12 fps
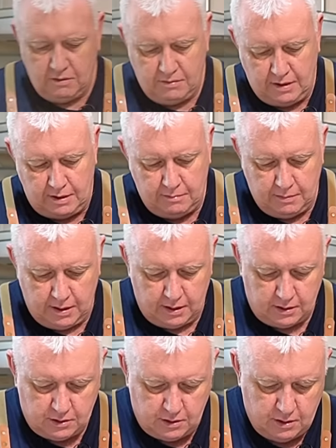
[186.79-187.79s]
give that a
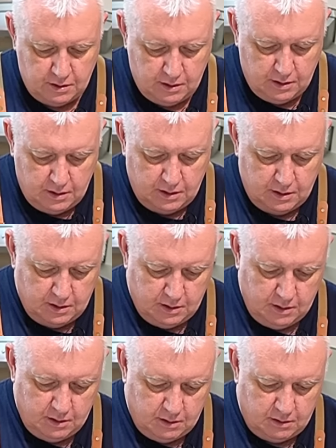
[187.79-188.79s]
mix,
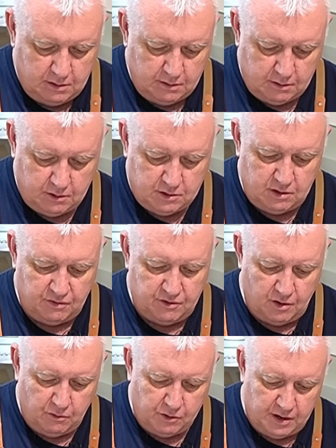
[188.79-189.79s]
because if
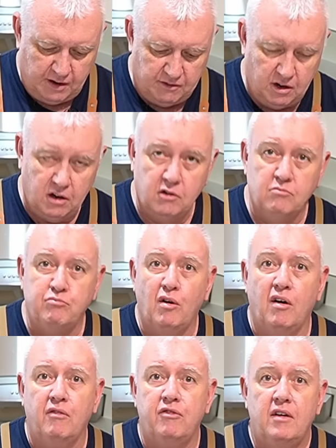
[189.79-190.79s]
not, we're going to have a lump
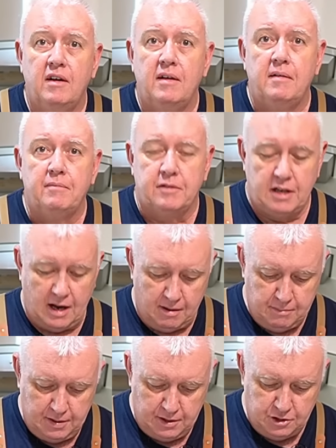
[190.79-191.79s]
of
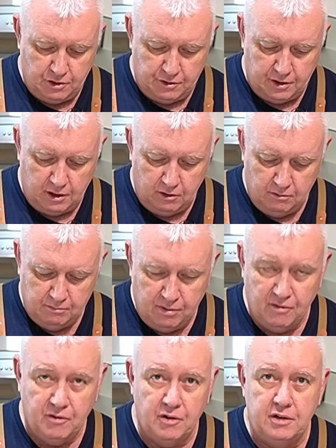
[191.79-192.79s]
cabbage or a lump
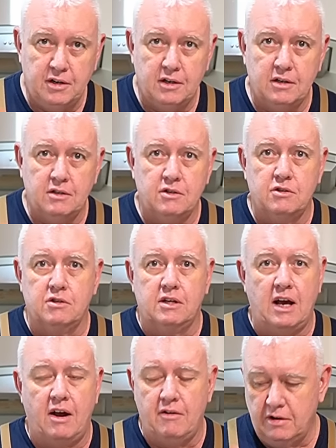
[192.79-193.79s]
of onions,
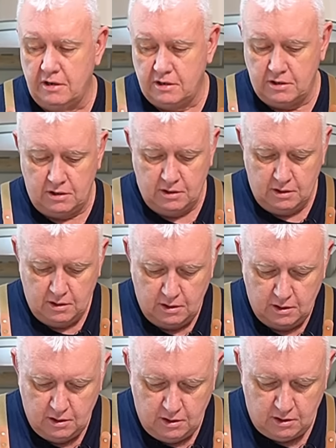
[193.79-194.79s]
carrot,
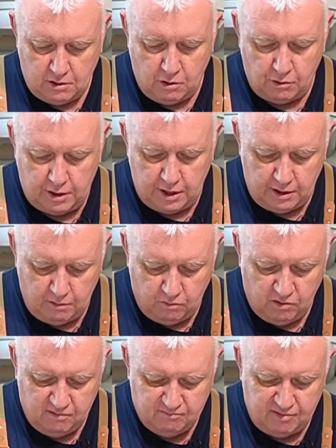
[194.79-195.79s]
cooking in
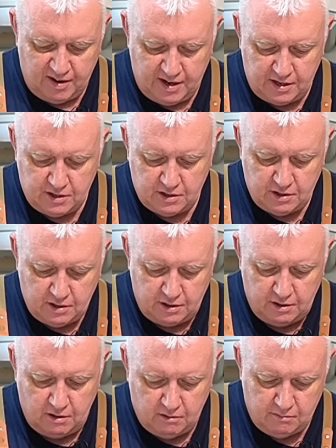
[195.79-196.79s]
one place
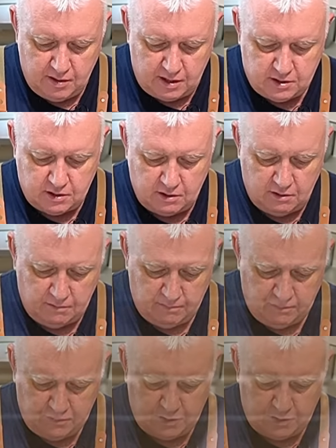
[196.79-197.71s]
and not mixed up.